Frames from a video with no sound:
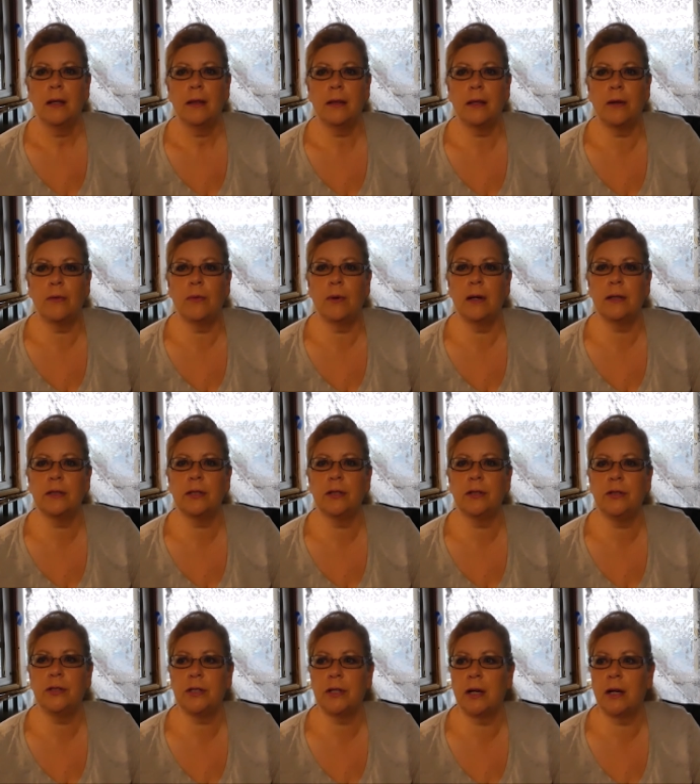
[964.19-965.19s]
They want to
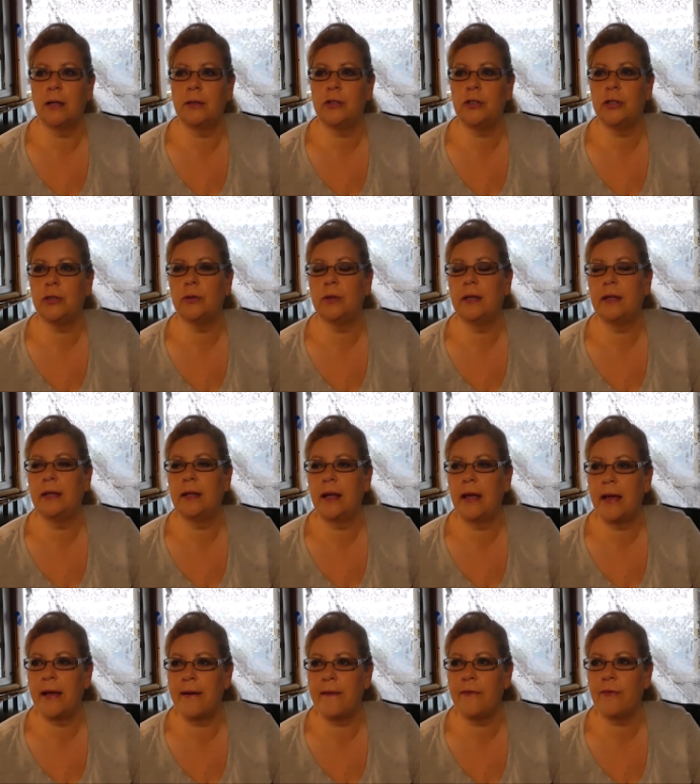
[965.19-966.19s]
judge you in
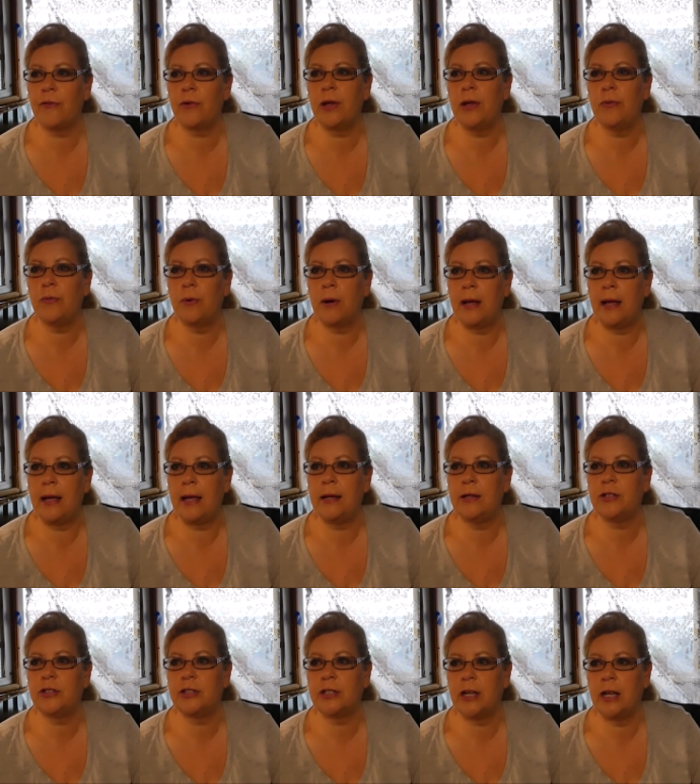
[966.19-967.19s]
every way,
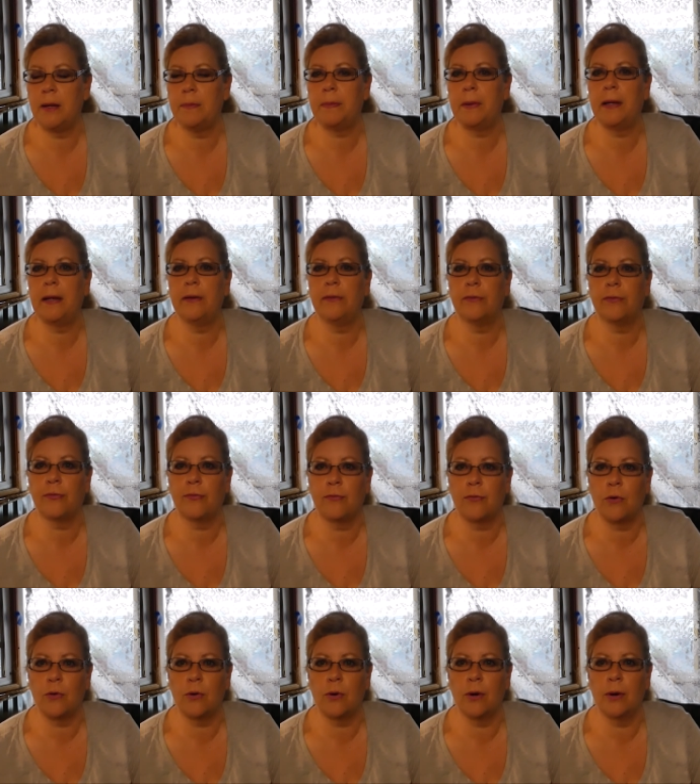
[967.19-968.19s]
shape, and
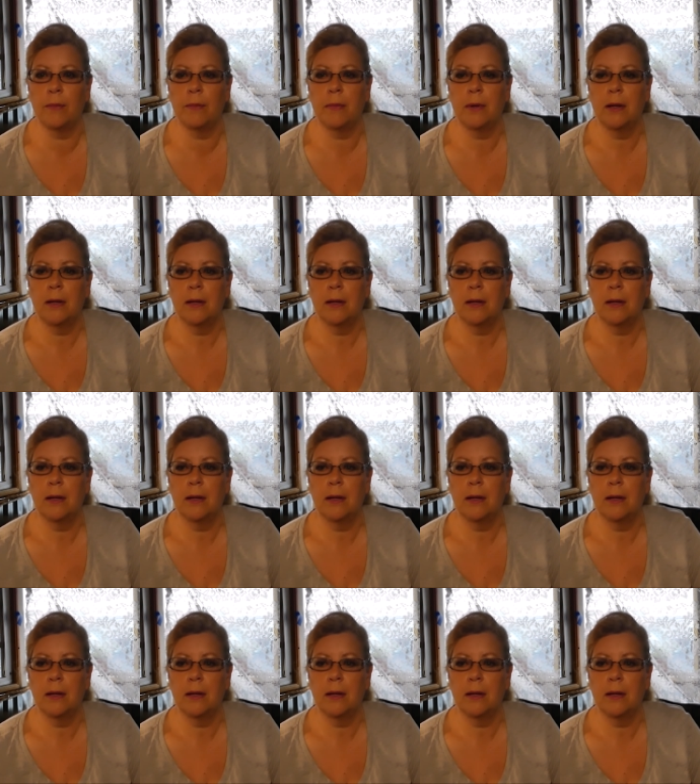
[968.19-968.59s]
form.